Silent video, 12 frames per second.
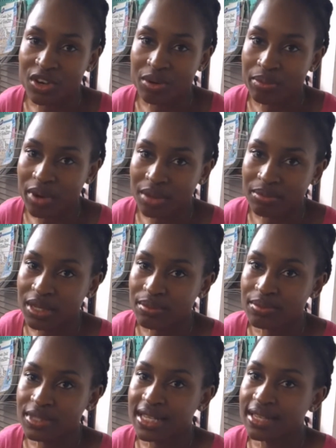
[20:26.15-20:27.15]
problems.
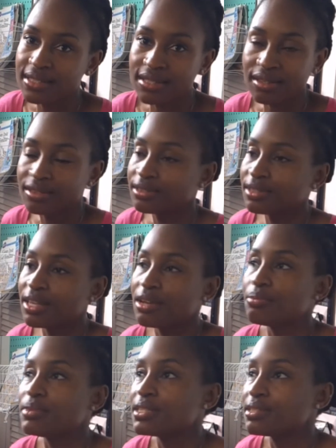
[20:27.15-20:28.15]
That's not their
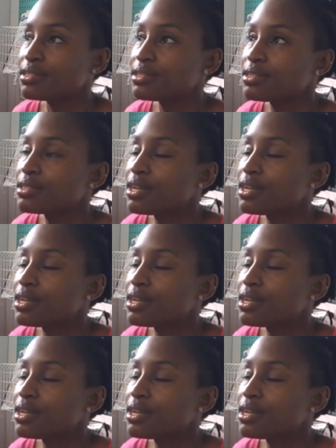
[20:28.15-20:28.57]
business.